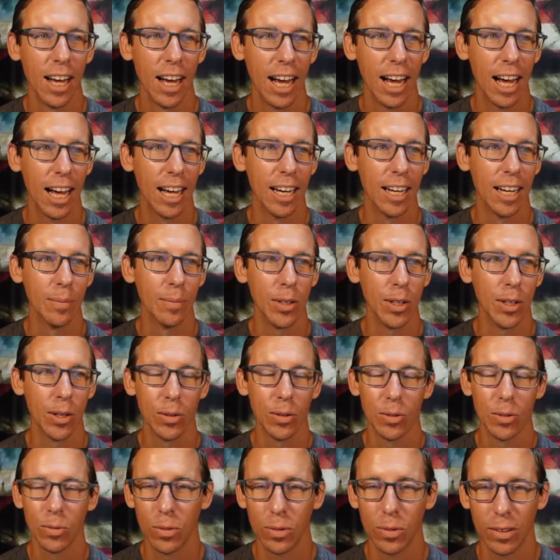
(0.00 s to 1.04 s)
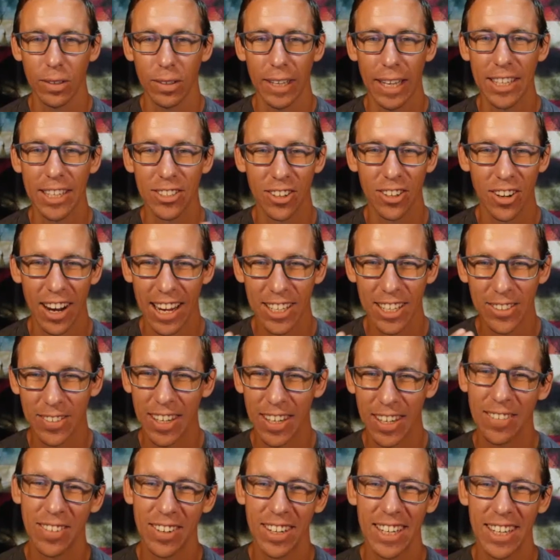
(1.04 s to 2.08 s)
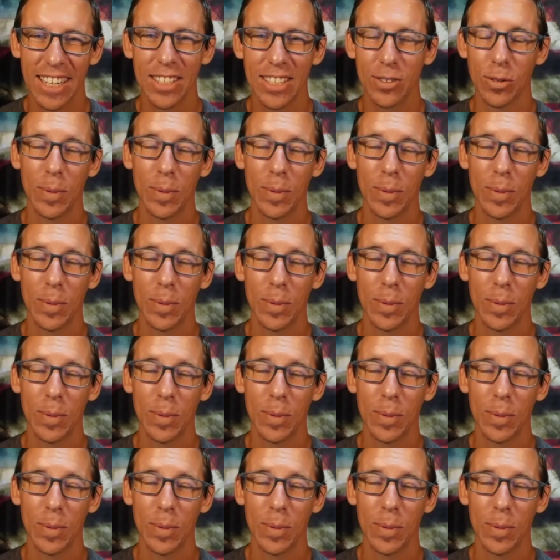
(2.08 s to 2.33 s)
um, you know laser eyes, whatever it is,